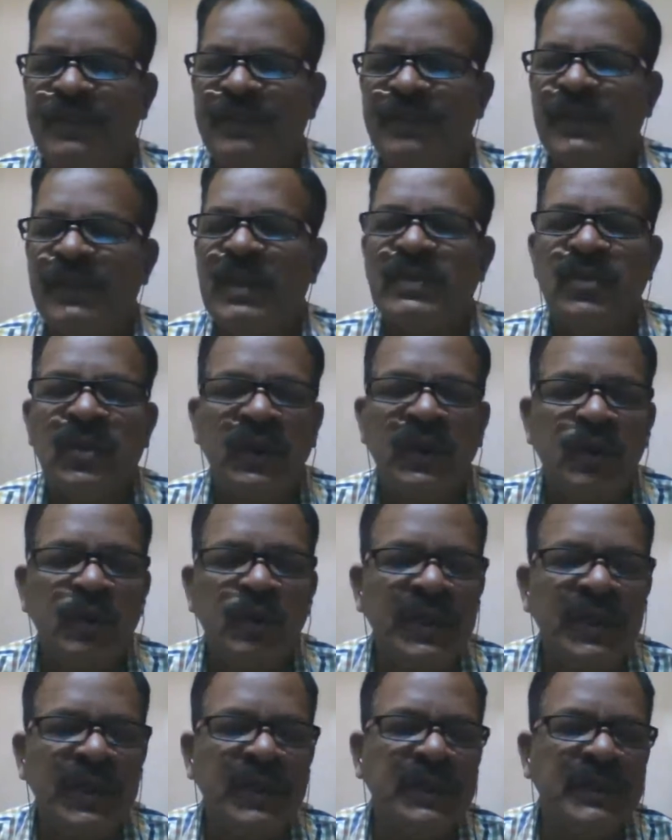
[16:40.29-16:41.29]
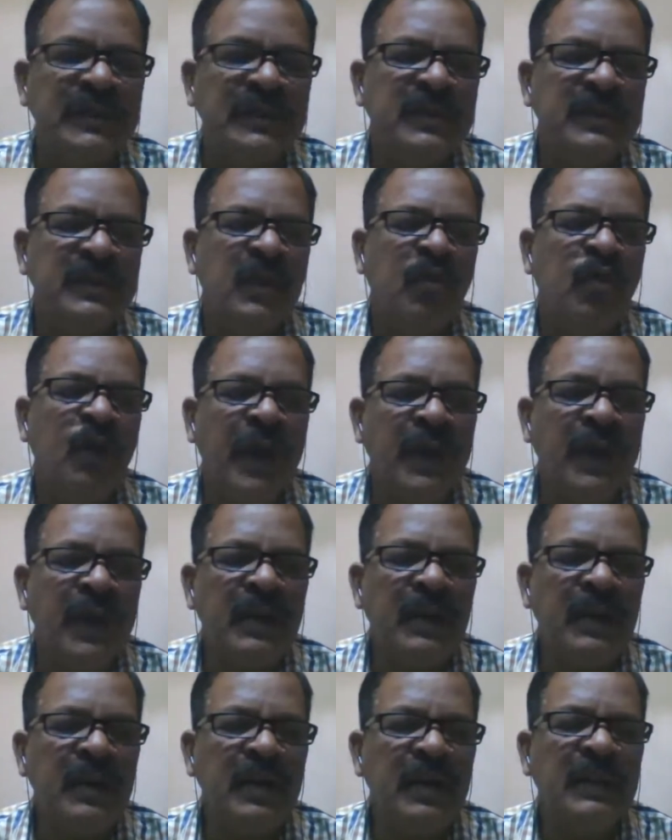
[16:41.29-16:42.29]
So the question is when
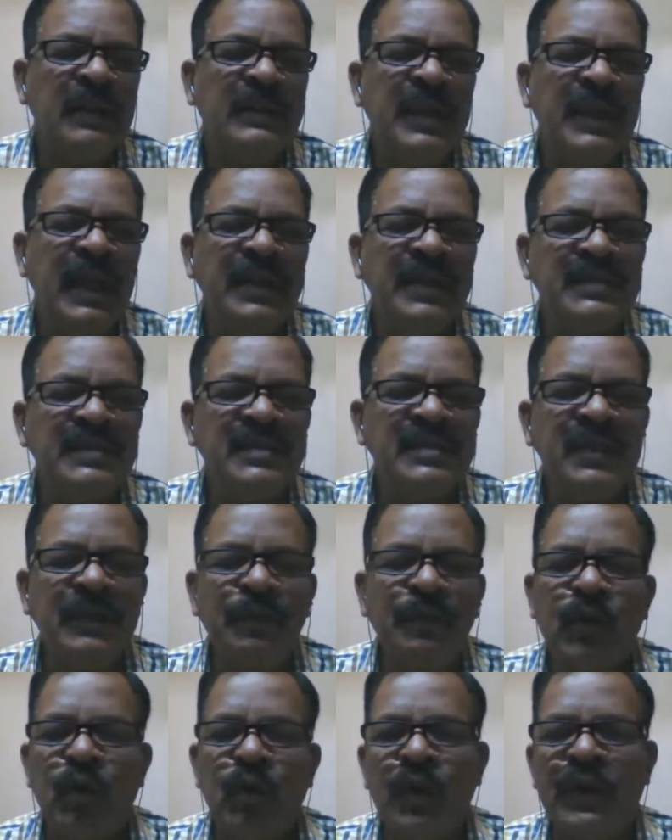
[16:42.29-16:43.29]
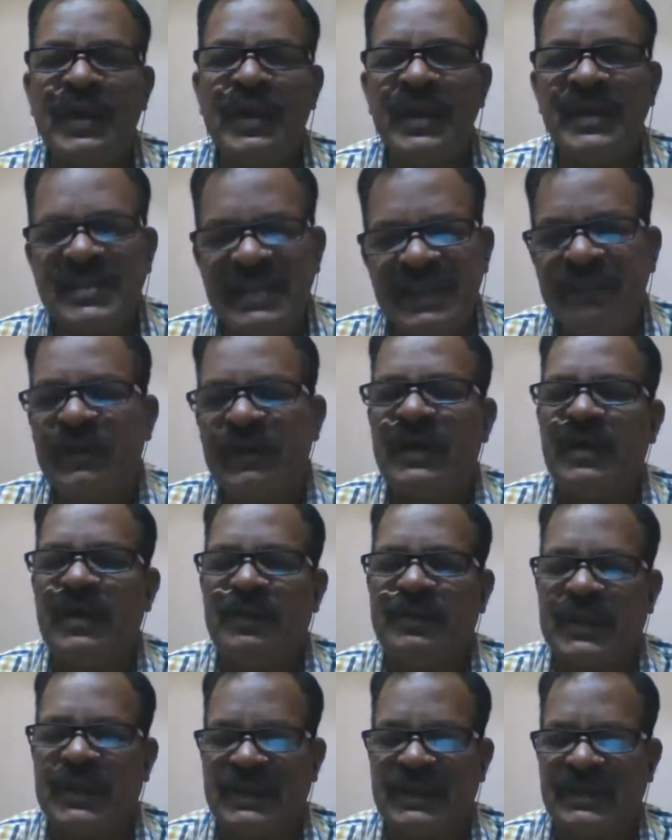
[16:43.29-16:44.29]
there is a progressive rate of
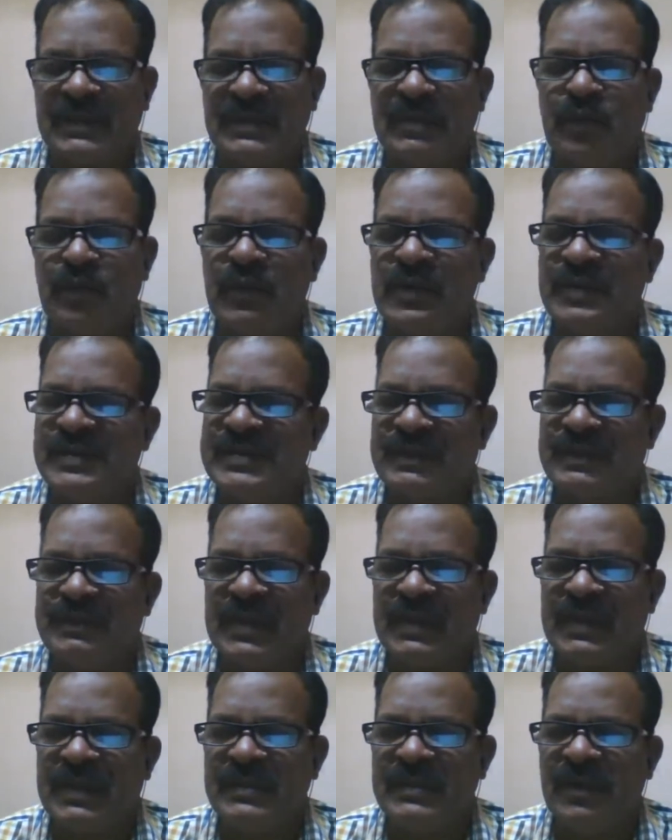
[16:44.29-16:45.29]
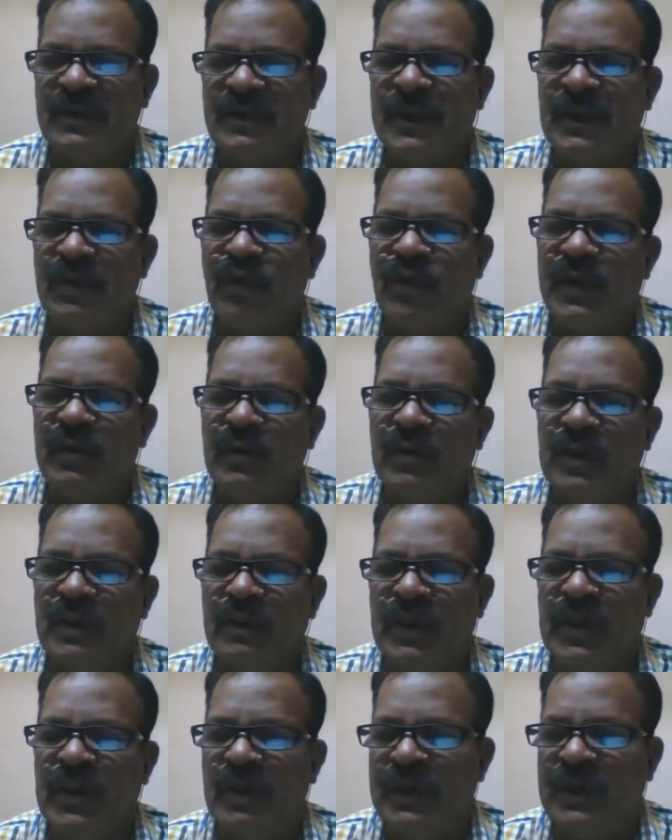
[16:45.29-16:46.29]
taxation. Progressive taxation mean when your
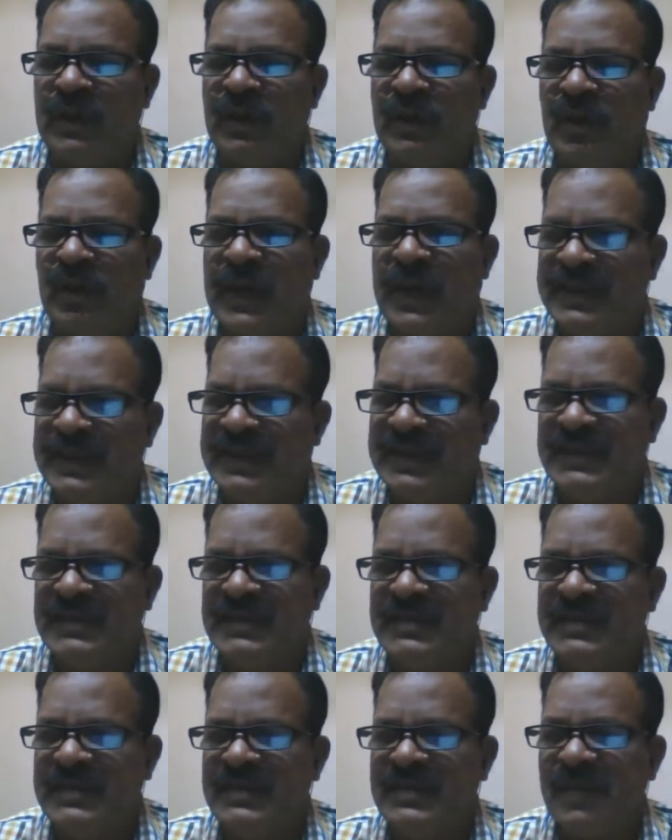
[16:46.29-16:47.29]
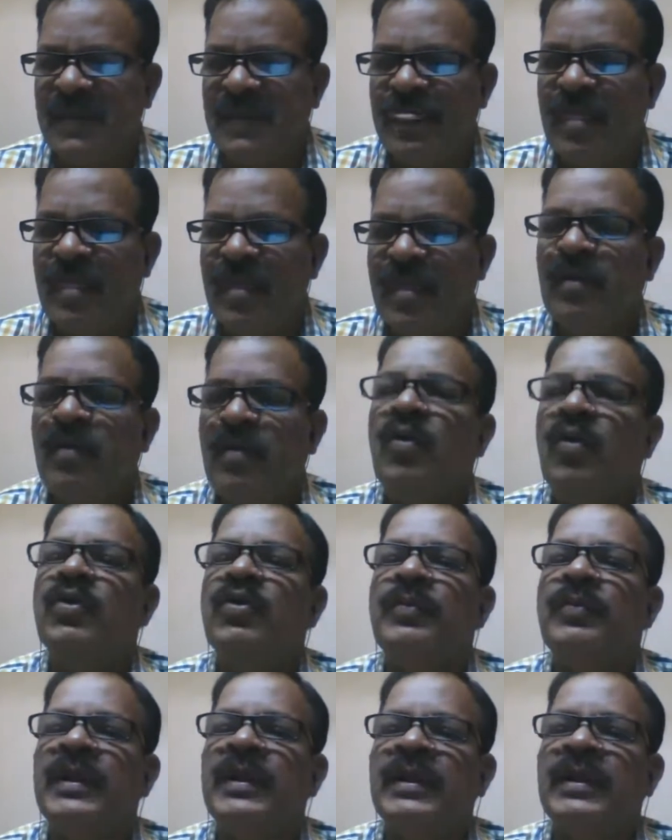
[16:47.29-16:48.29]
level of income rises,
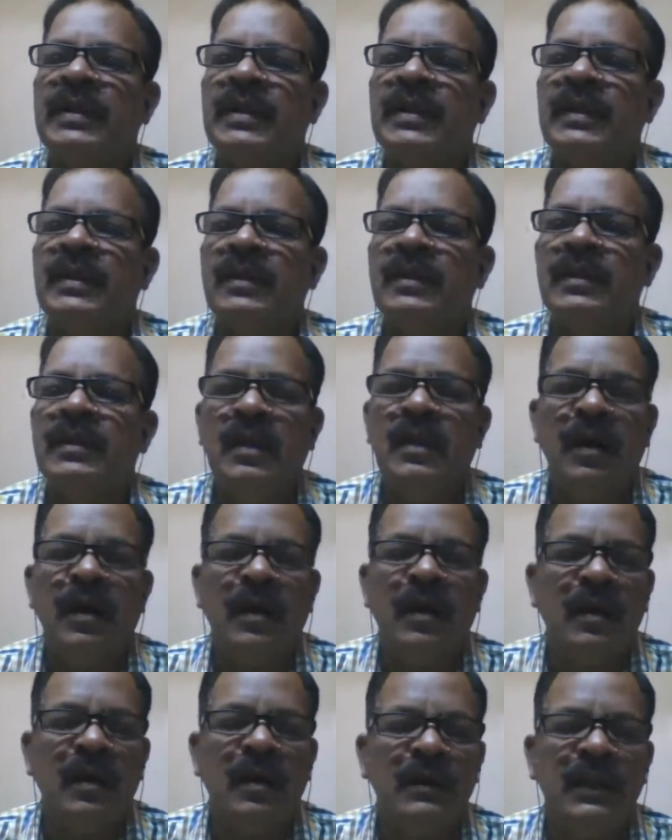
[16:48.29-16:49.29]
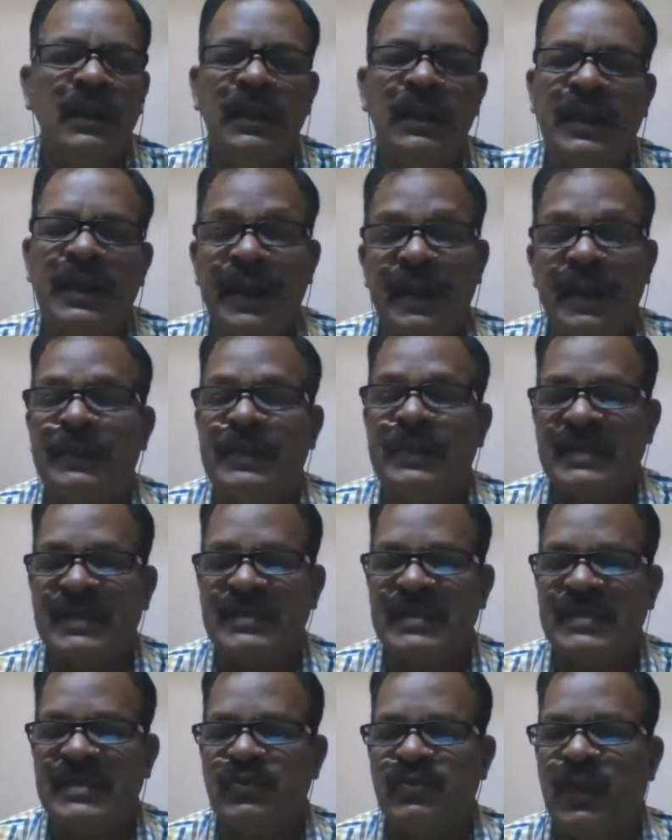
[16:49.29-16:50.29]
automatically uh, the rate of
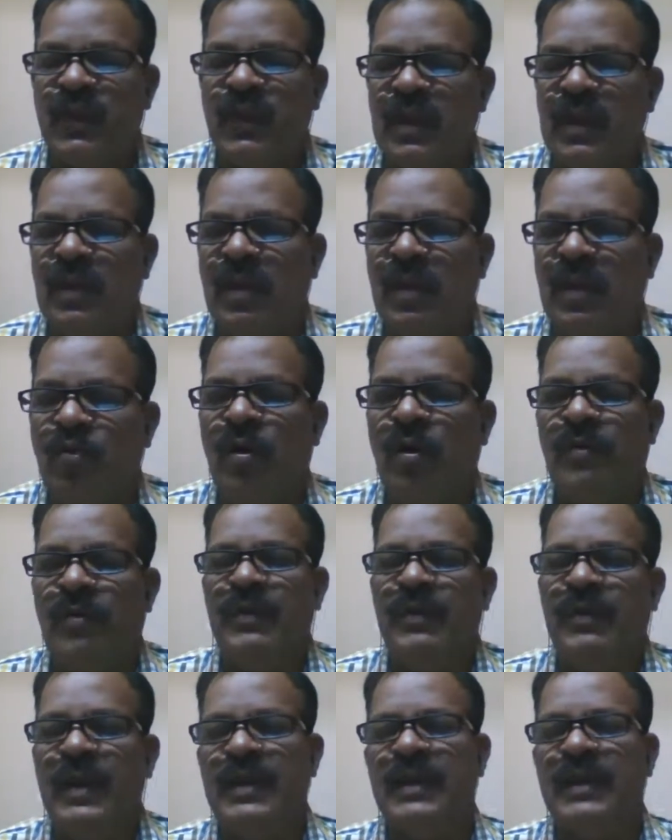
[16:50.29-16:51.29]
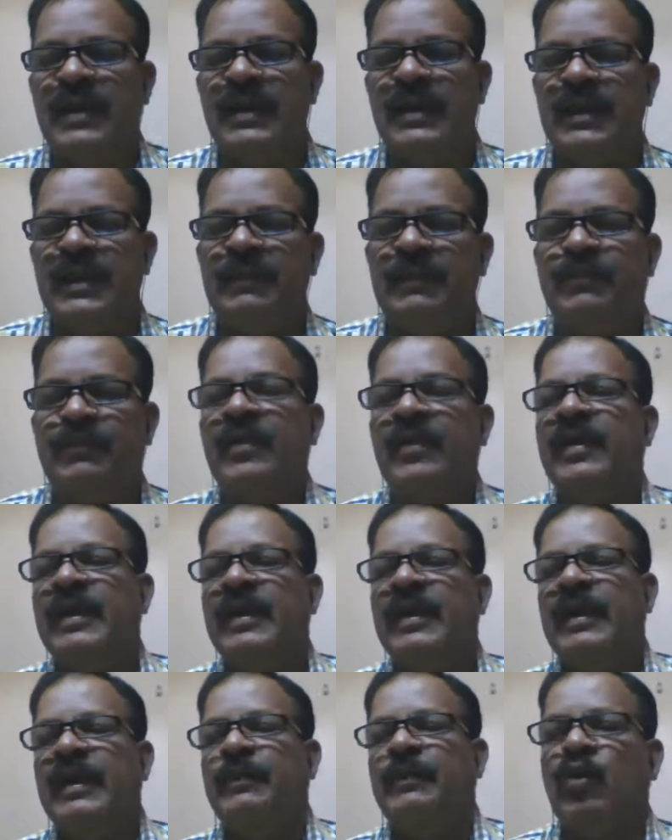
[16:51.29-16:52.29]
taxes will go up. And if
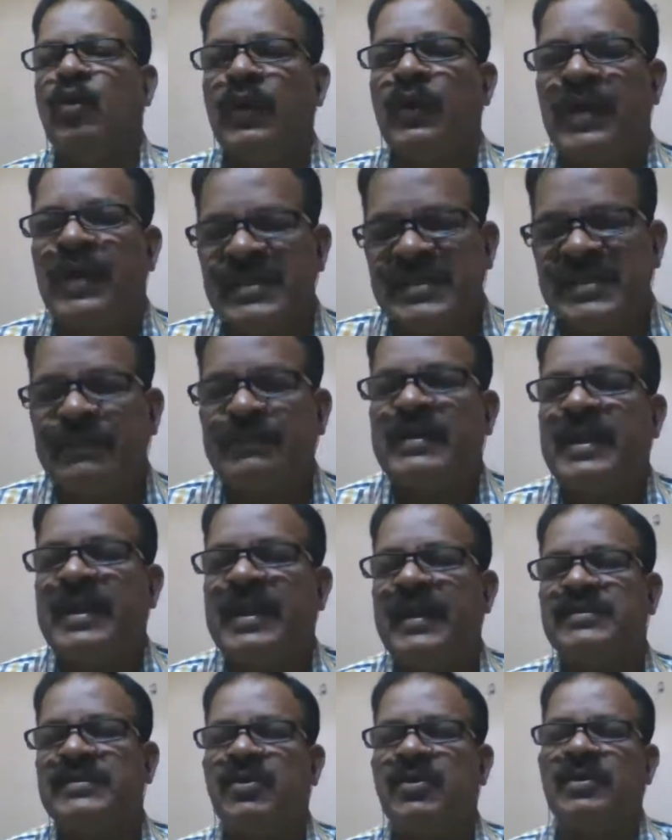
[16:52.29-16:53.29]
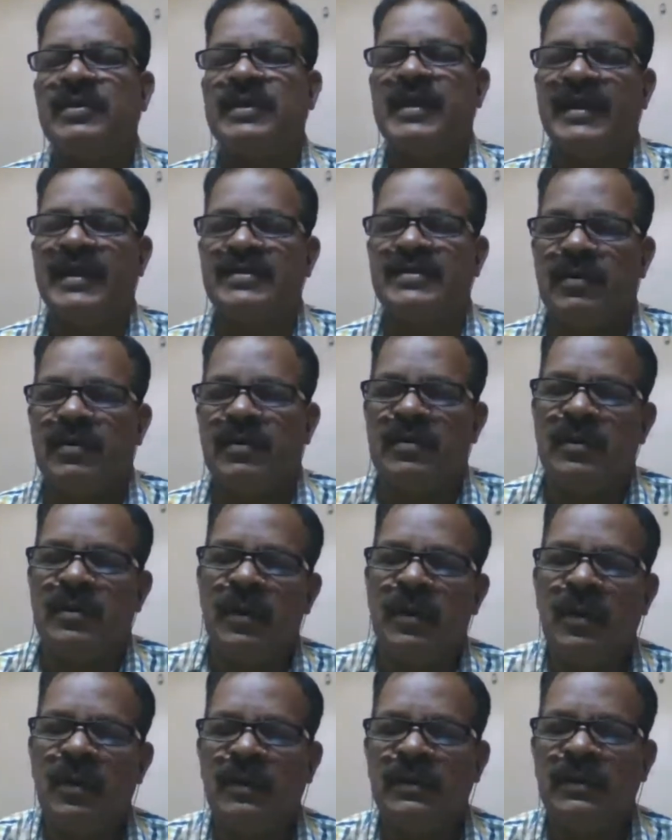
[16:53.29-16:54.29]
a progressive tax or tax on
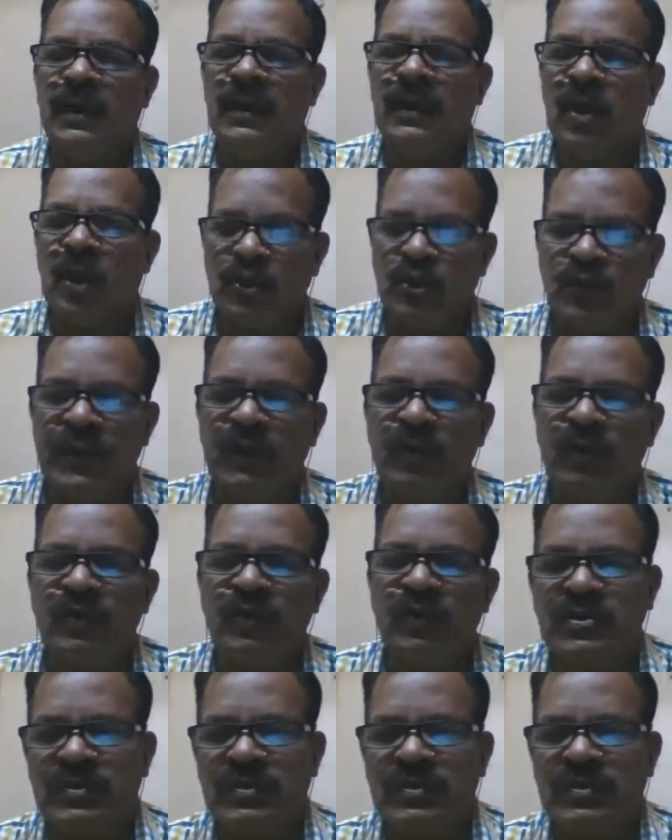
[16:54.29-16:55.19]
the luxury goods